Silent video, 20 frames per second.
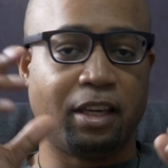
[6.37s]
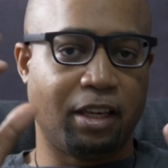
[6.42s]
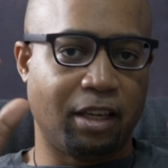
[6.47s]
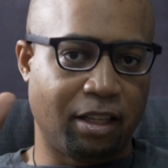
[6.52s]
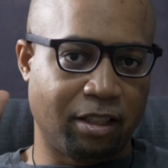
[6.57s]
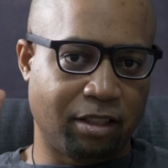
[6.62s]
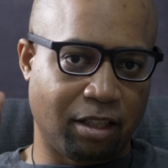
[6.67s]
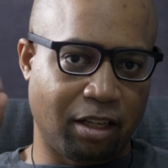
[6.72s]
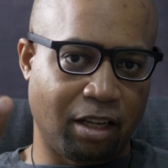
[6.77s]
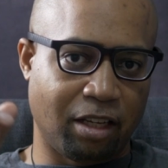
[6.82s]

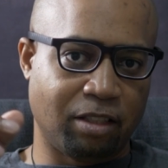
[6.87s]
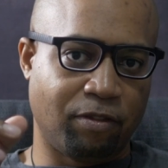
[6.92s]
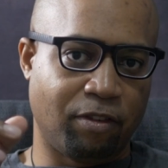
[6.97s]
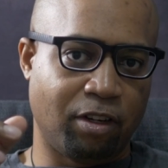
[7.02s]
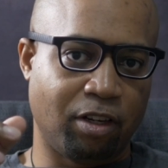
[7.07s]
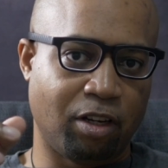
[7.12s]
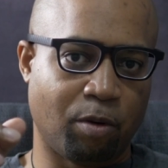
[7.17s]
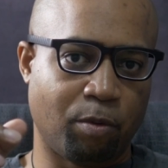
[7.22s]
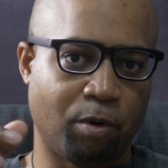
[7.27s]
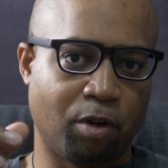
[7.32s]
In today's
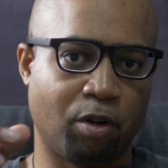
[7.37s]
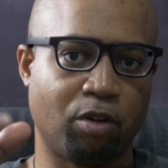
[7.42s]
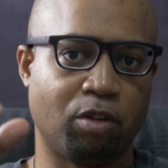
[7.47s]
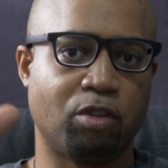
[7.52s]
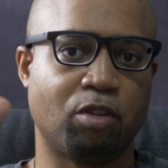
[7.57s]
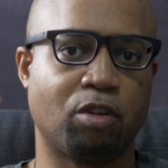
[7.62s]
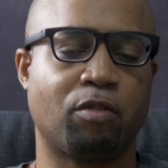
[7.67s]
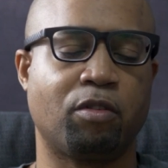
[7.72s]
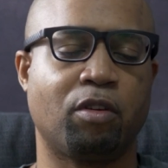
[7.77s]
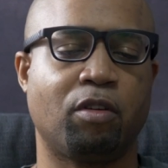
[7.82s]
video, we're going to
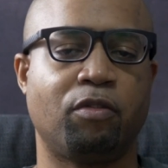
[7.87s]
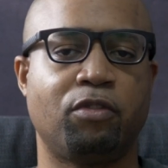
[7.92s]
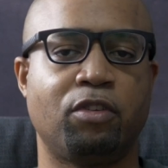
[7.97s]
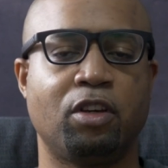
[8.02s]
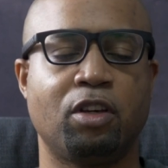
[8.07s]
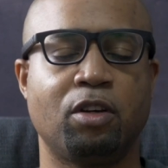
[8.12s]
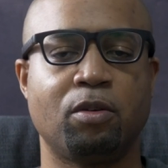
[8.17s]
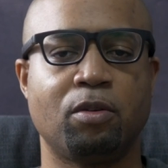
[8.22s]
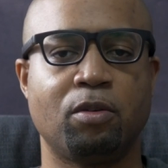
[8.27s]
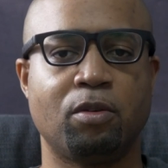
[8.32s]
do a
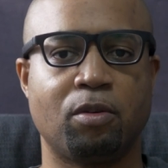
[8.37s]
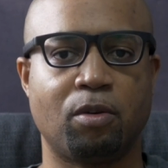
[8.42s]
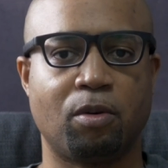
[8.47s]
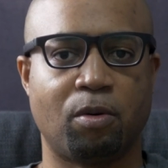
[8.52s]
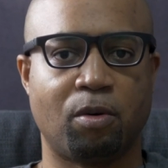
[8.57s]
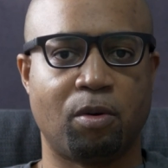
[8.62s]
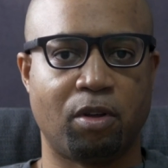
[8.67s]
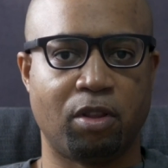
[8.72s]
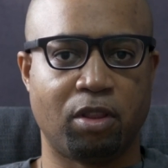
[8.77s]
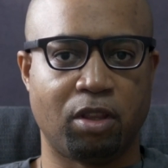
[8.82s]
review
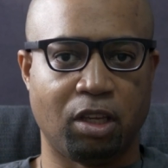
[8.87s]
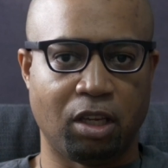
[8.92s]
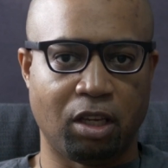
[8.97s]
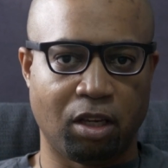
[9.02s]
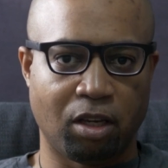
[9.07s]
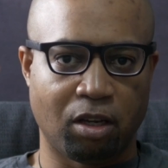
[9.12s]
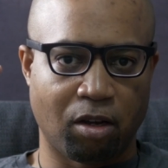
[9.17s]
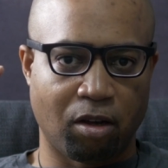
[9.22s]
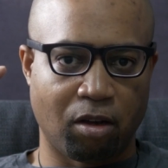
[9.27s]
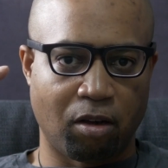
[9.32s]
on
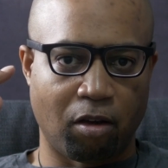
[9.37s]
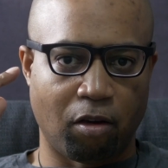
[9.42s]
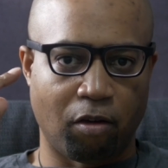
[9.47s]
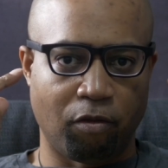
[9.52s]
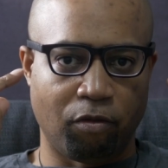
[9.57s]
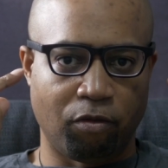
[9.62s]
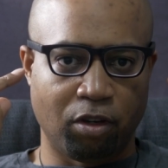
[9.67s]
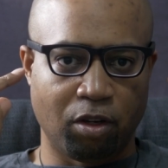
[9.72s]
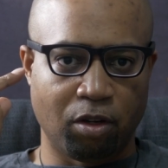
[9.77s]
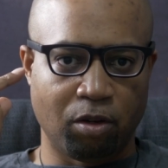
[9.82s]
the
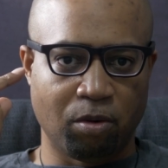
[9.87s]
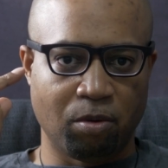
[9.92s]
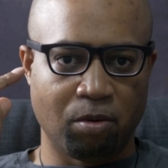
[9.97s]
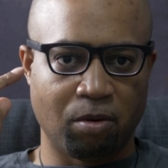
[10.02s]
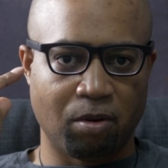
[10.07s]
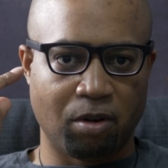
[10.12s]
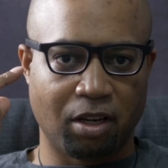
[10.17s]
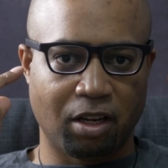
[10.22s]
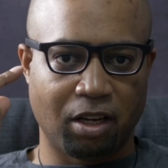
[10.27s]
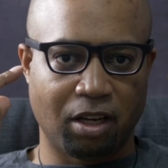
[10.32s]
Vue
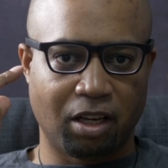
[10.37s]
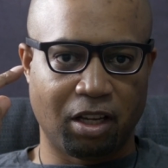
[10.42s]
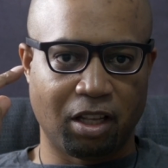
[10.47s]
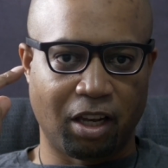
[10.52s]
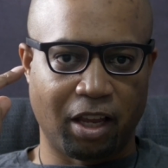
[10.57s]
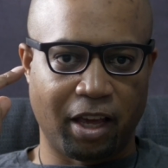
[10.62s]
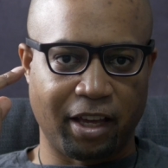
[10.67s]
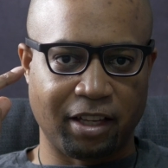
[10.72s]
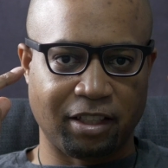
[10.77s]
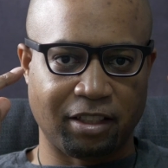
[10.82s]

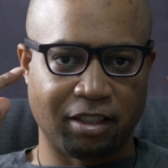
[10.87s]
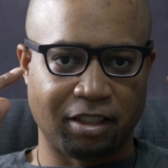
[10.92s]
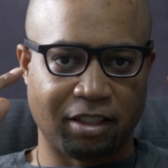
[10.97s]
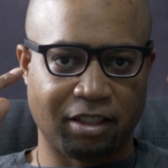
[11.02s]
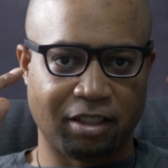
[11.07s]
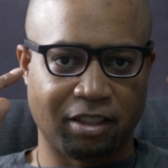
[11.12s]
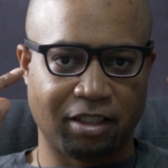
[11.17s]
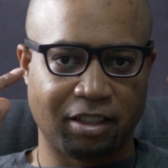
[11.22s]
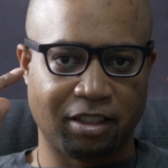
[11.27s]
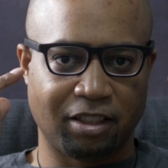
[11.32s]
glasses.
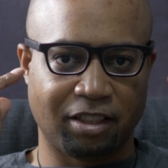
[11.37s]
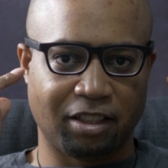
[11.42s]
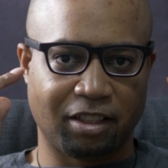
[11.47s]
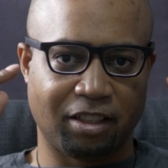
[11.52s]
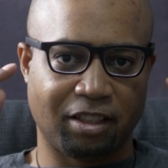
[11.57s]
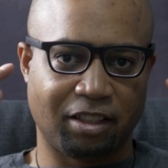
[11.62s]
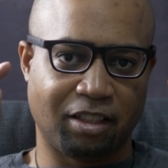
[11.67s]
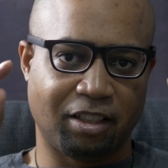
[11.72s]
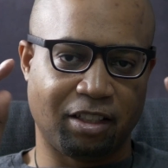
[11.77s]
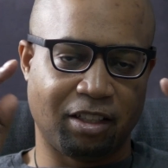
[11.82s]

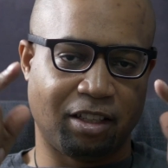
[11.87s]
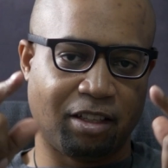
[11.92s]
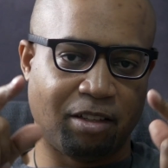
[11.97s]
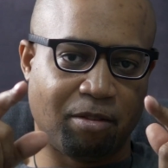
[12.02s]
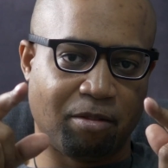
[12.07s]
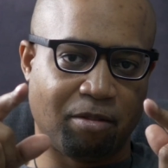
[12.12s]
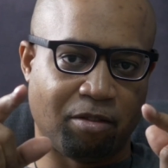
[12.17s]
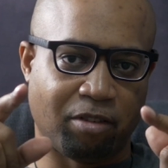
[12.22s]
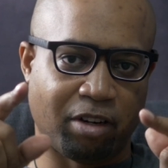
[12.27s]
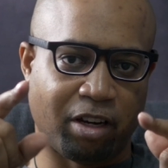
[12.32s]

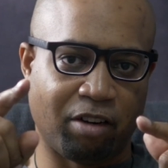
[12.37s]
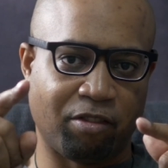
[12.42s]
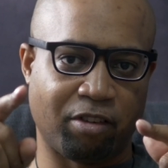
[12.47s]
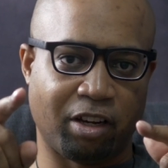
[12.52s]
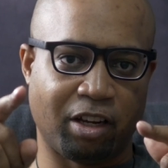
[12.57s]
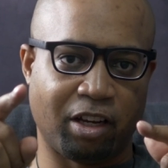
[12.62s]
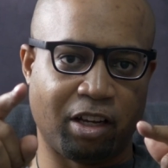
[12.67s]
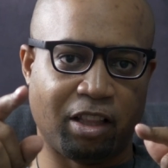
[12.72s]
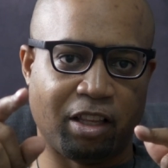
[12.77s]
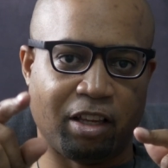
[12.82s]
Very,
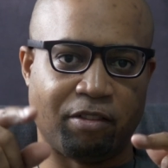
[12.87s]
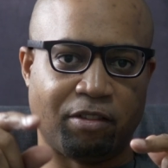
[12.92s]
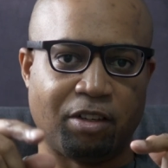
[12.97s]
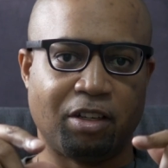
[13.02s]
very clever.